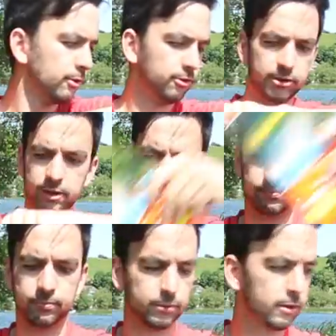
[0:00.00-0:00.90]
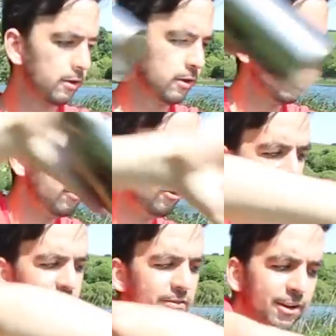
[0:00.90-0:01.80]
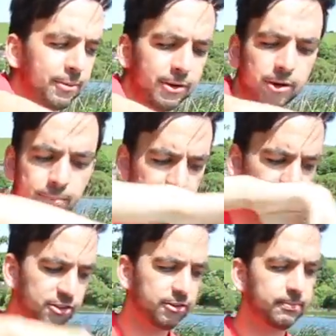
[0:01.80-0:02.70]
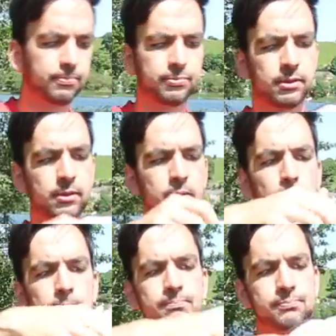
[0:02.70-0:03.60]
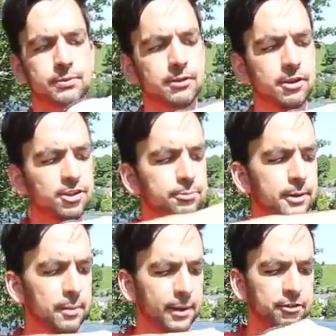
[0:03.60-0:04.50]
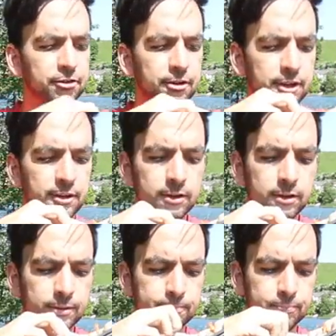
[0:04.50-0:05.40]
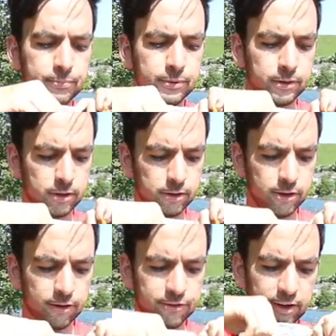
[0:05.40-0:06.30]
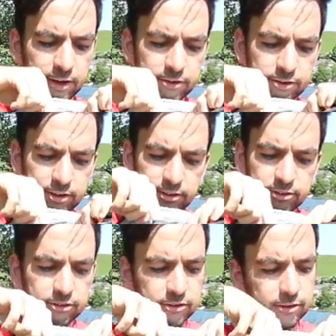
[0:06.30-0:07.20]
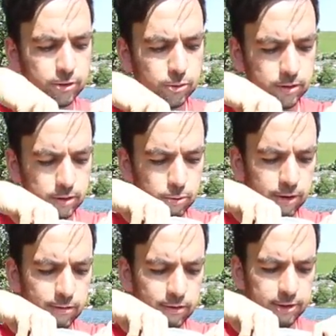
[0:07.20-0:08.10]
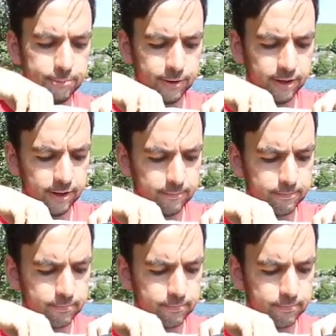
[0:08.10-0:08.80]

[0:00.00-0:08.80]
So yeah, just like random little bits. Got a spare battery, contact lenses, quick release plate,